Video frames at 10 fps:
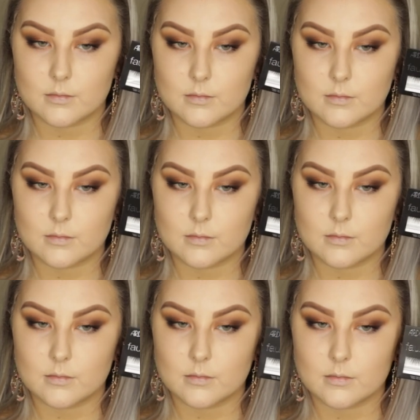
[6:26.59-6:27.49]

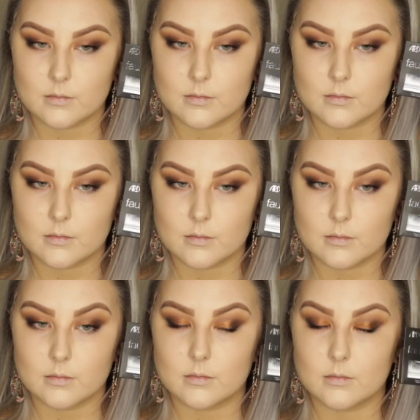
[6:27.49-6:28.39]

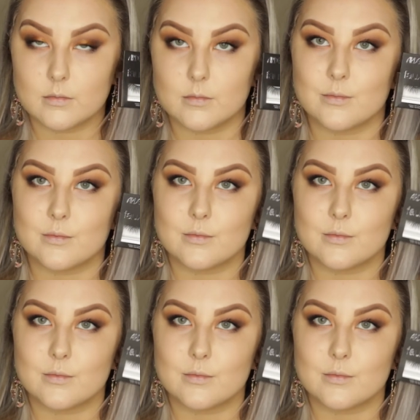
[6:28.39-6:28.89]
(silence)